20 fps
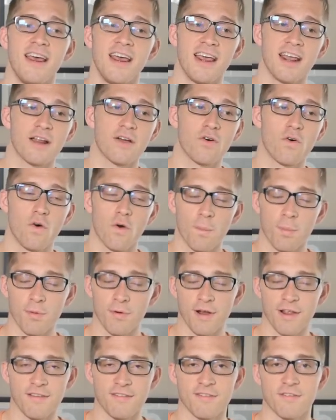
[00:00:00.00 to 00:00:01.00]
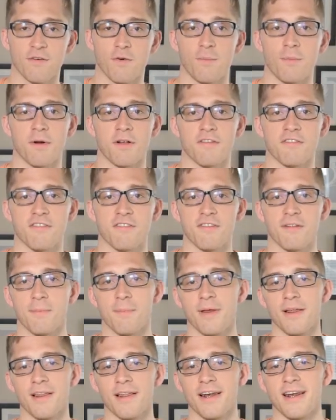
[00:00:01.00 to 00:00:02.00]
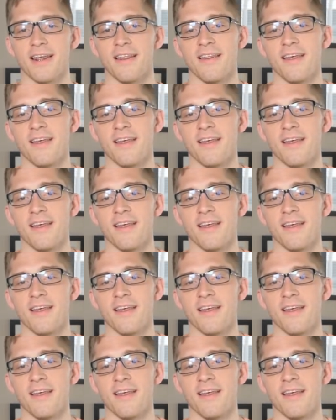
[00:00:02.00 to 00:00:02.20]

incorporate so much stability.